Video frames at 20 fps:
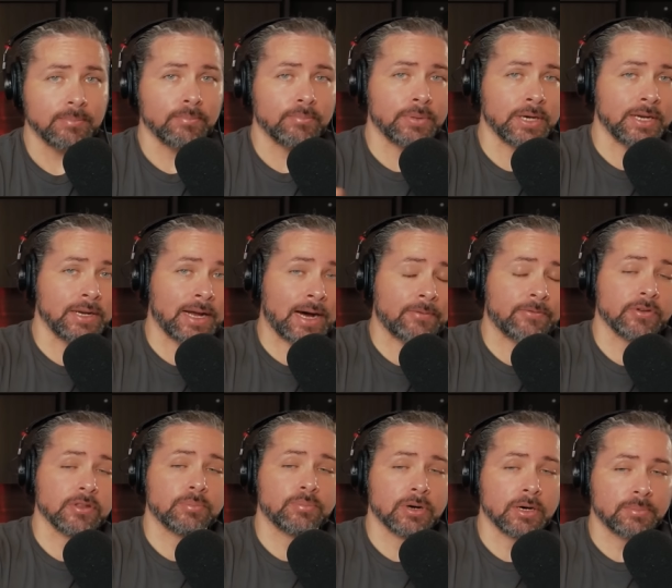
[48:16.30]
but not for
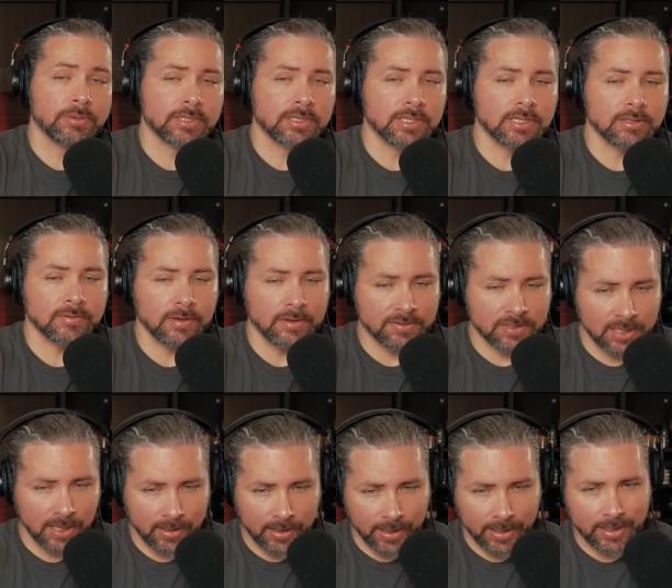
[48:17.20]
the purposes of
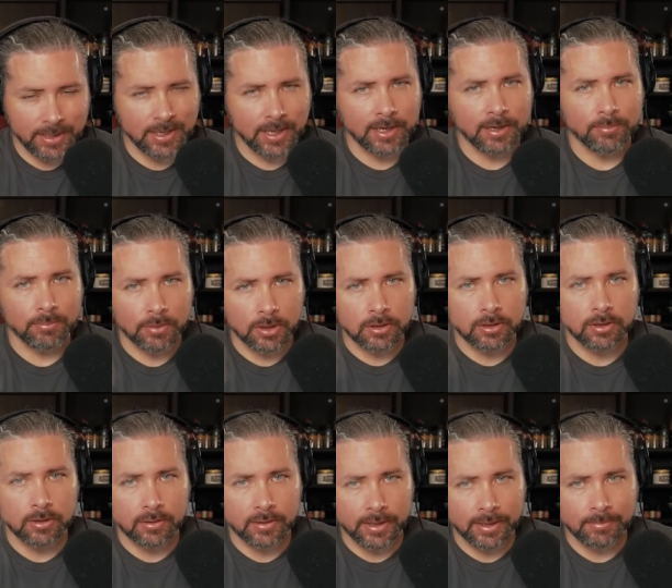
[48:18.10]
saying that he didn't
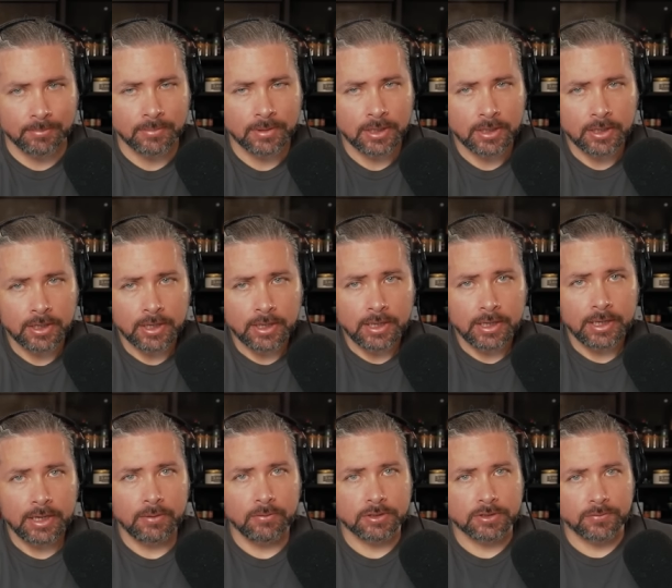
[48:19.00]
murder them.
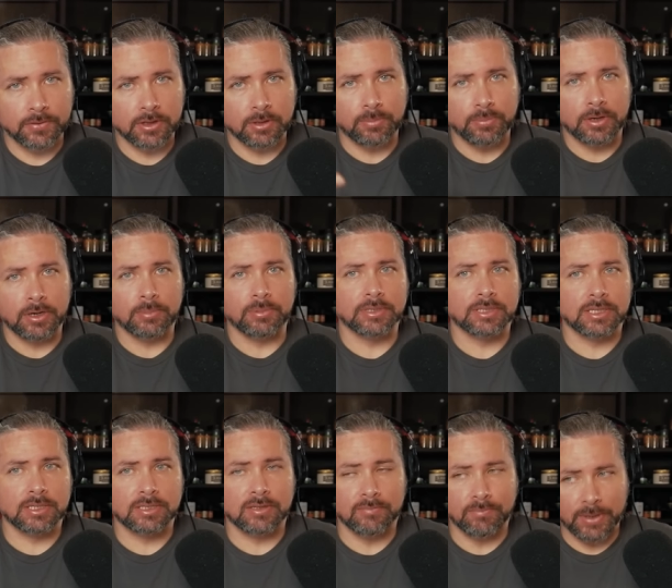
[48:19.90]
It was for the
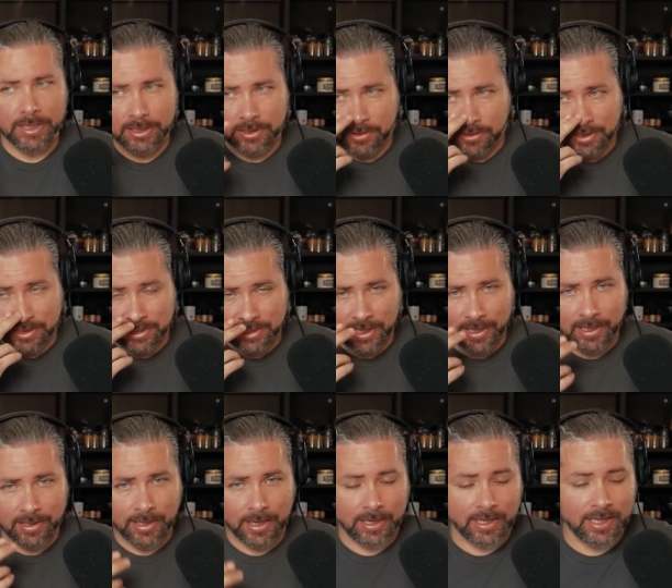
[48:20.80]
purposes of basically
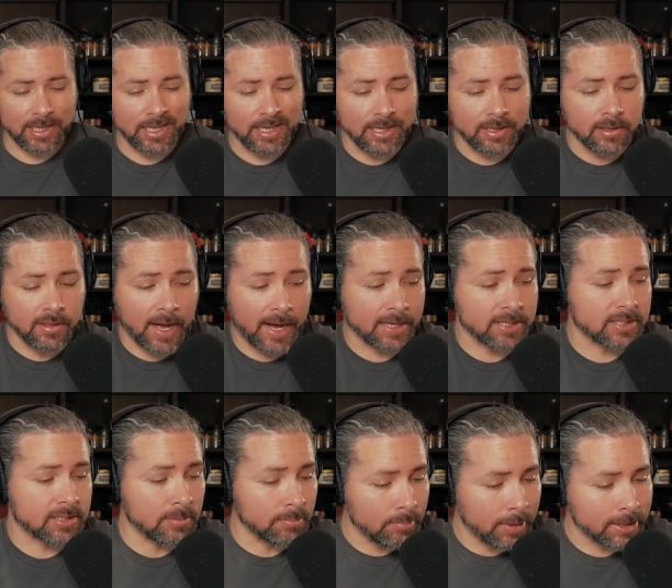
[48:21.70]
stating that he lacks
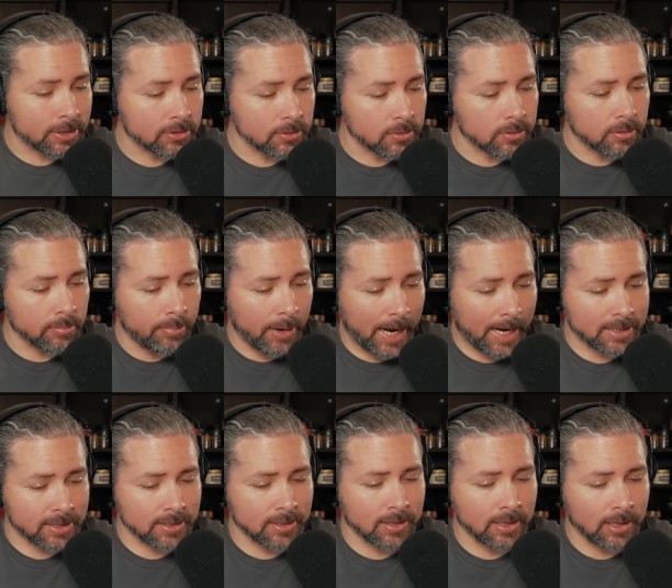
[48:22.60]
the mental
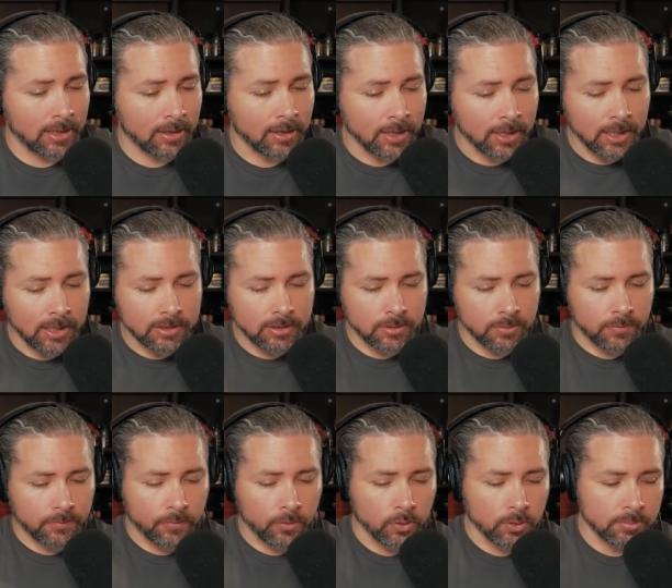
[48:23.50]
capacity to
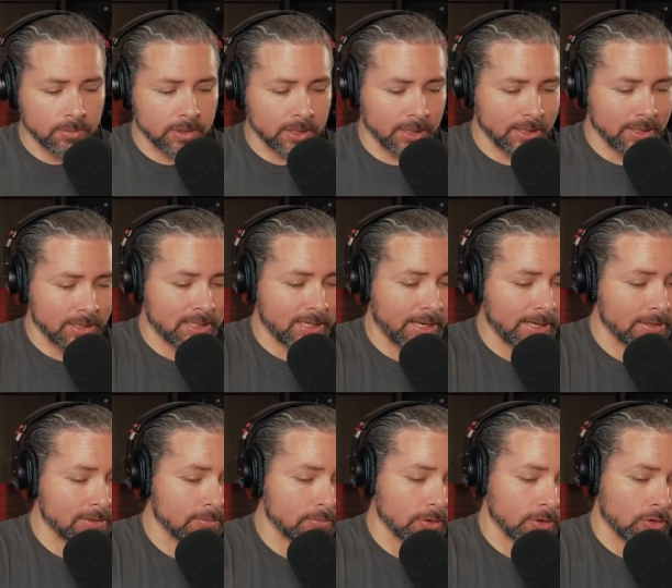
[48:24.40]
form the
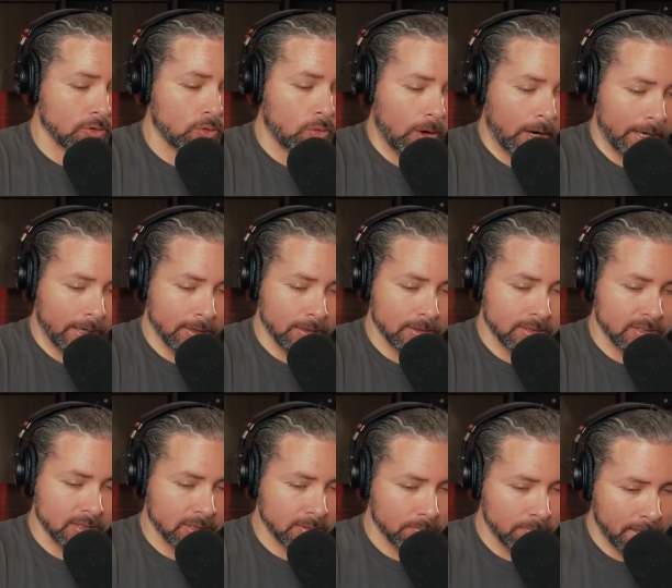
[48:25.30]
intent required
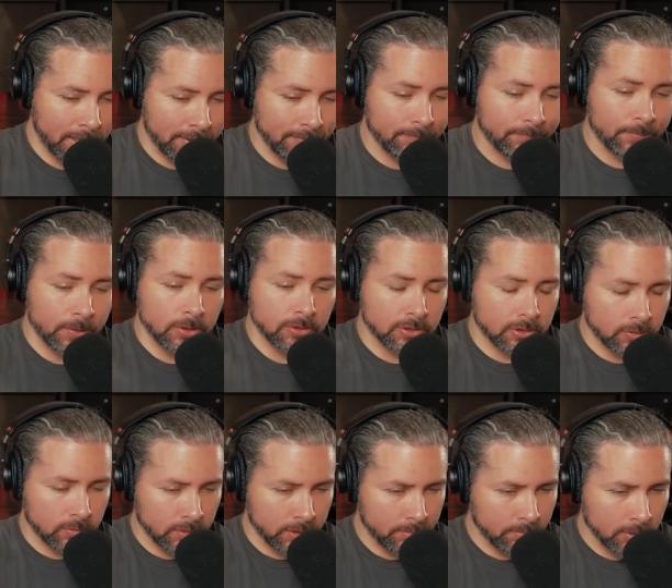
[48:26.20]
to commit first
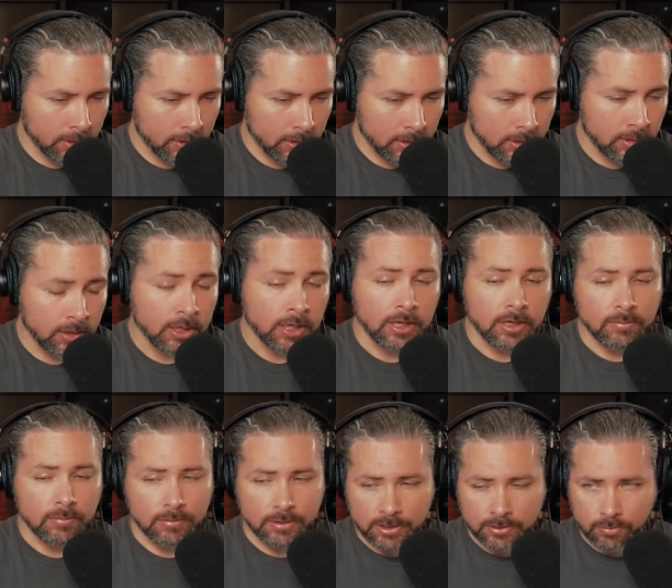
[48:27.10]
degree murder,
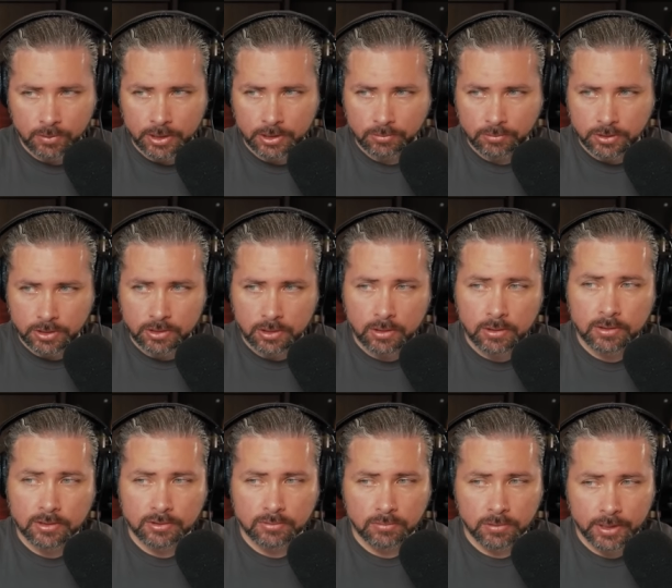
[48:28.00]
which is what he was
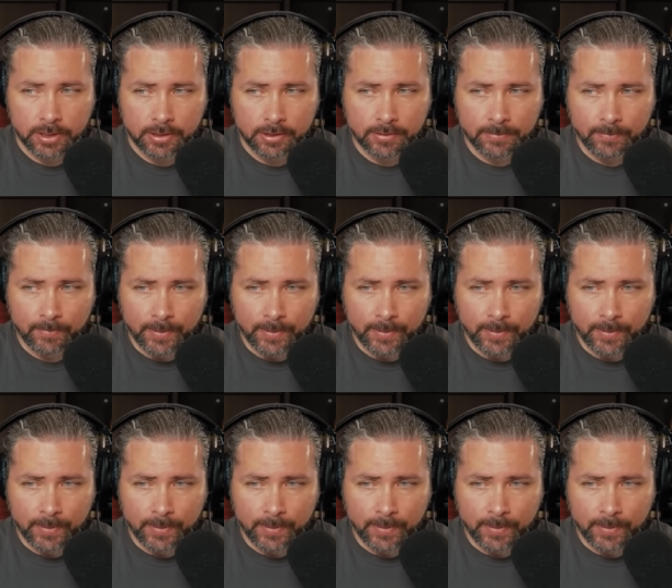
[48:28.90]
charged with.